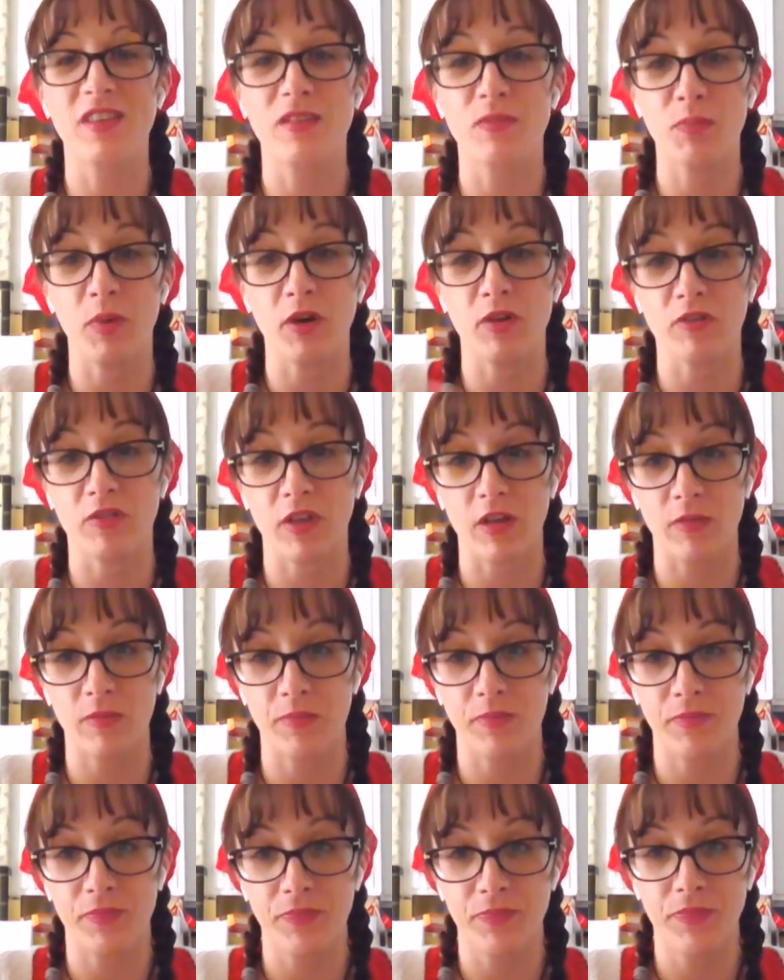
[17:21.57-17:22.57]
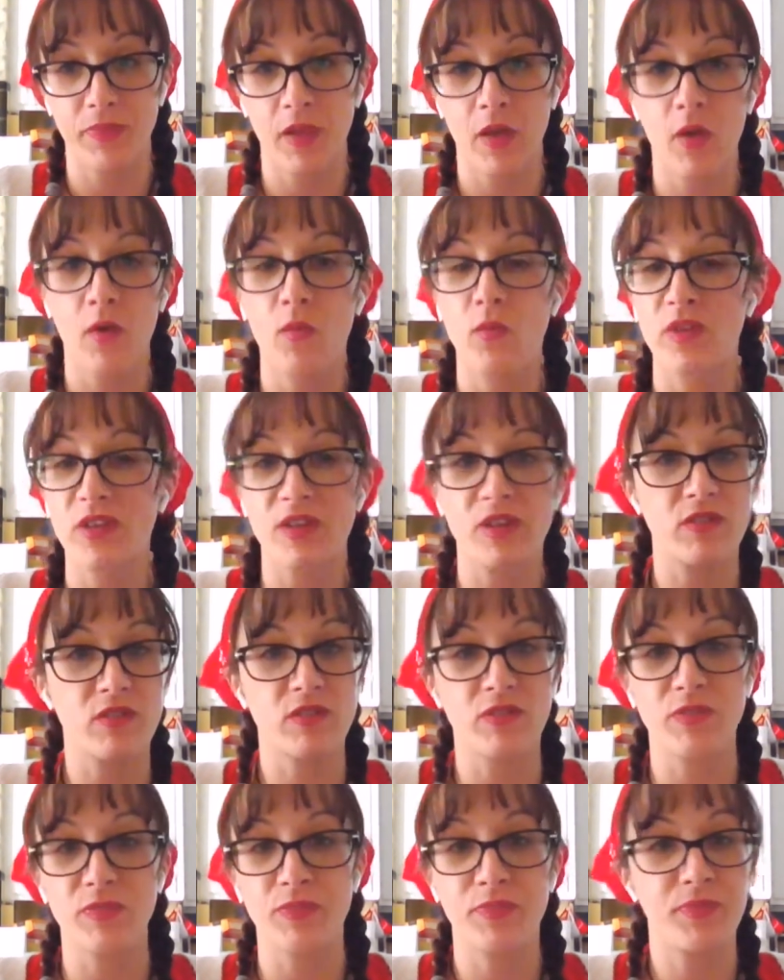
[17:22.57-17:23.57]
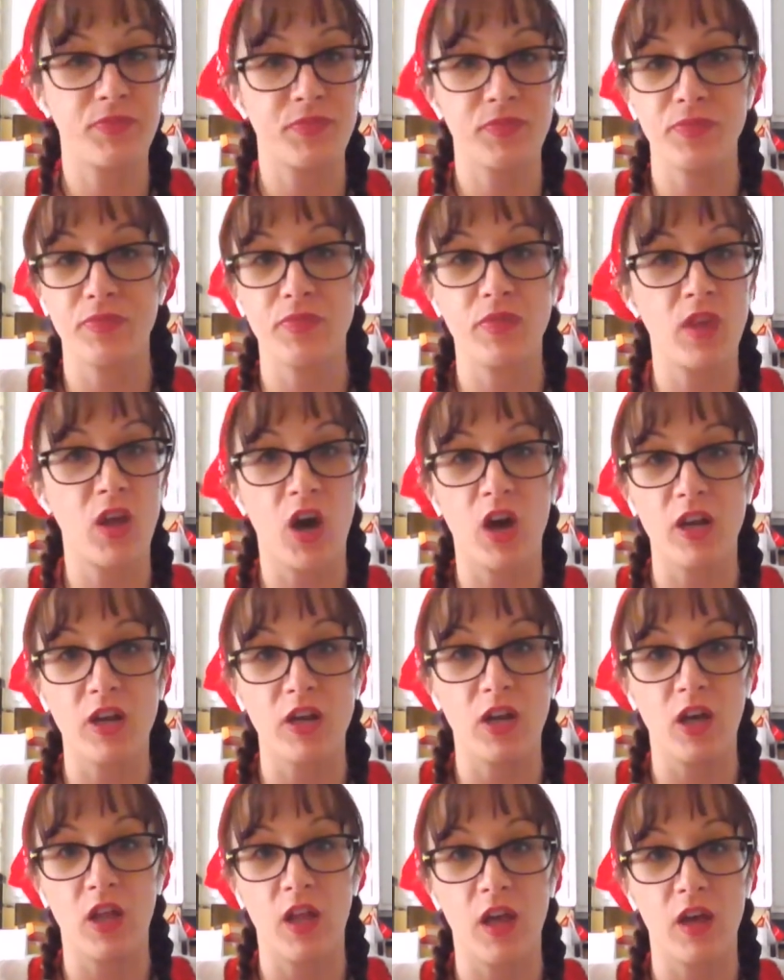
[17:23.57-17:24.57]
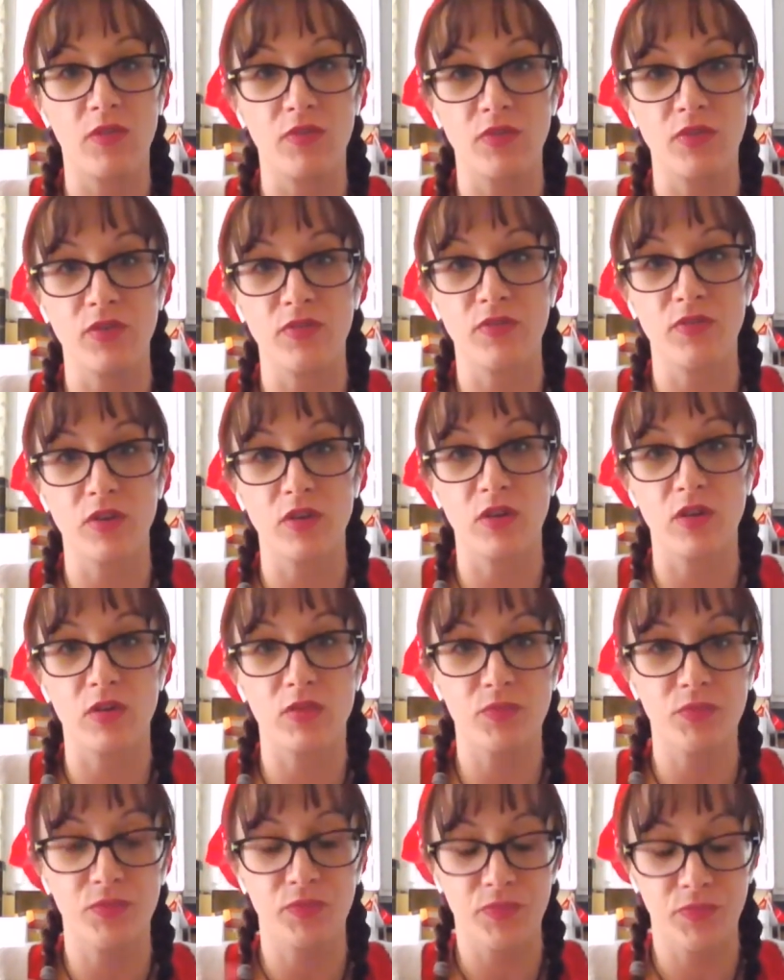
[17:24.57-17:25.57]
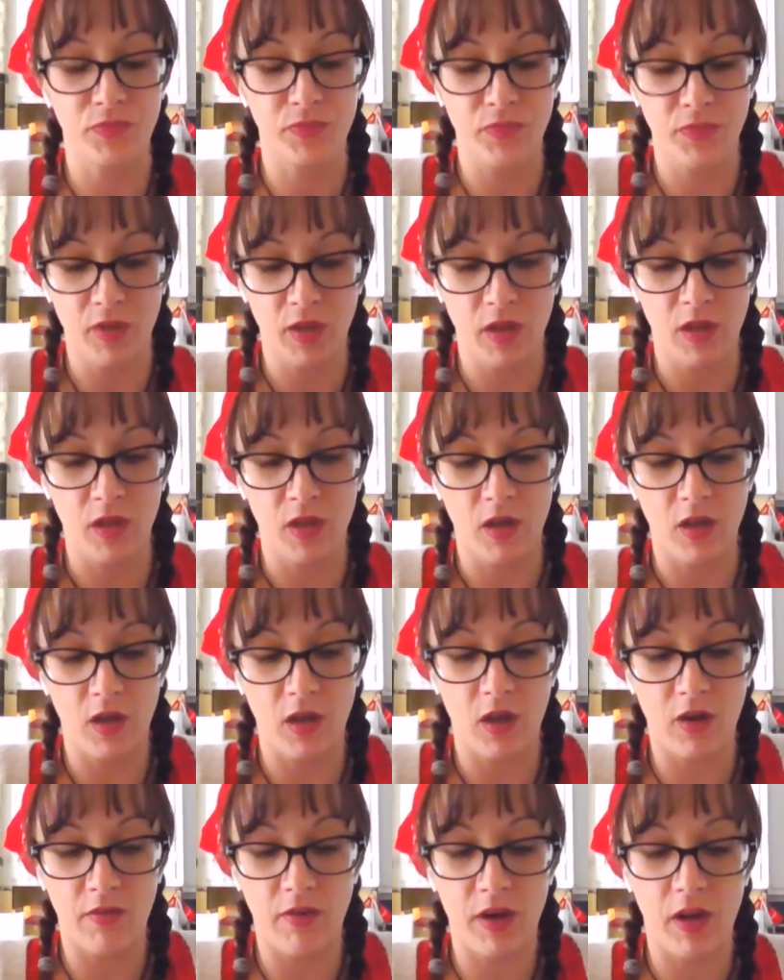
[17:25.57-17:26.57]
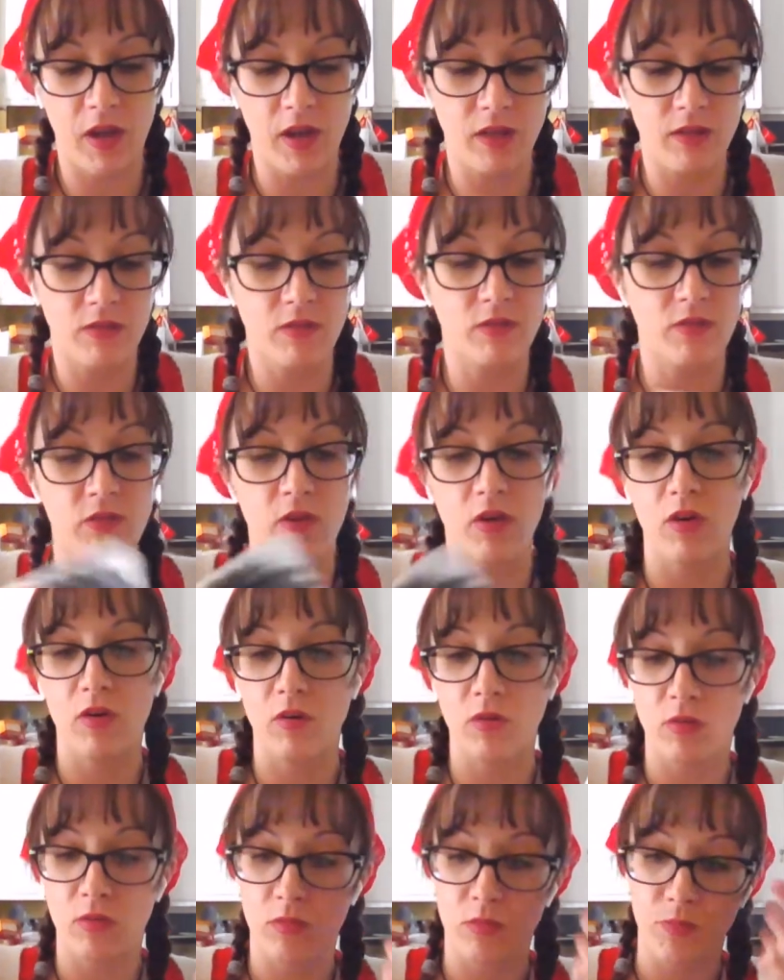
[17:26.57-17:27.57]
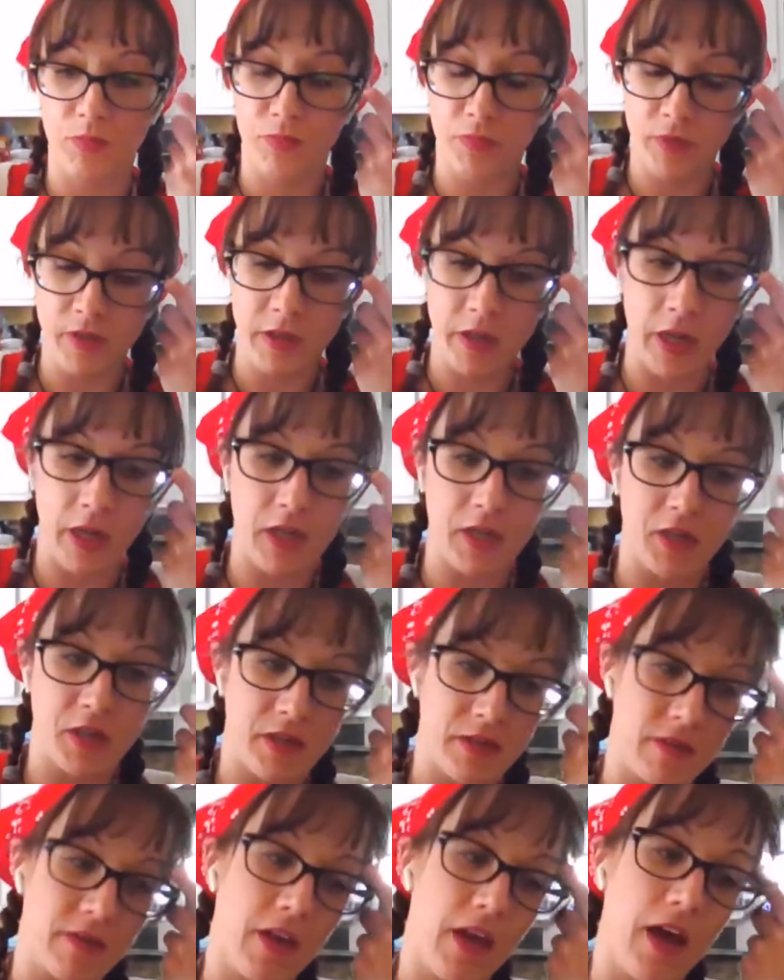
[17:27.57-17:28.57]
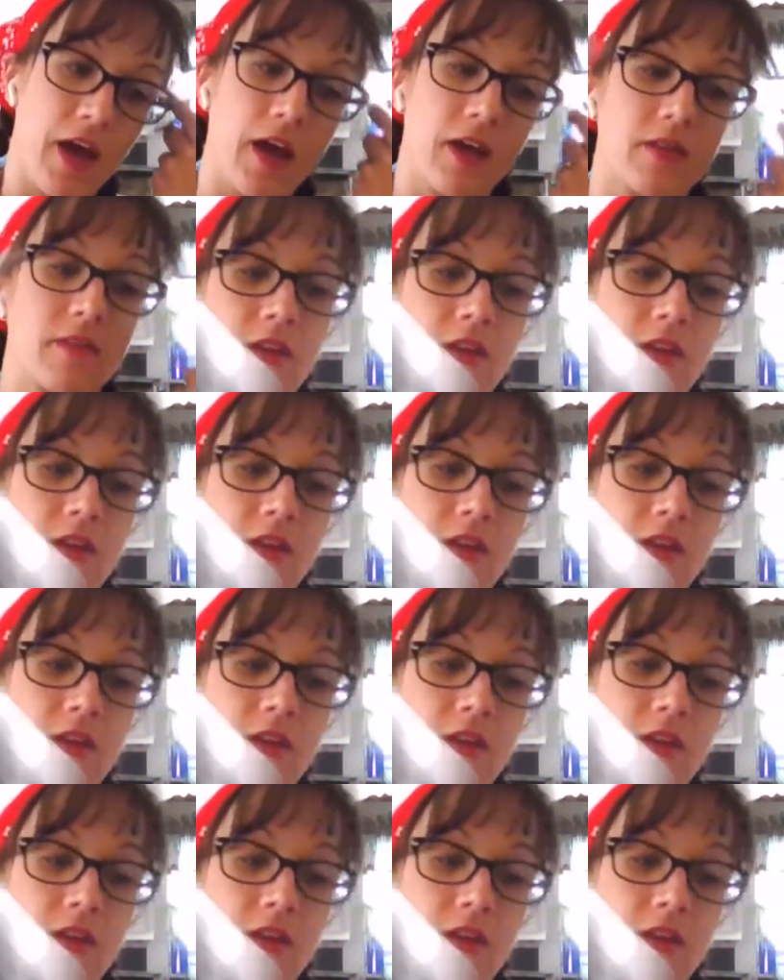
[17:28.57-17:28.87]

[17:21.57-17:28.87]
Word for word: person, which is not at all helpful for you. All right. So changes. Yeah.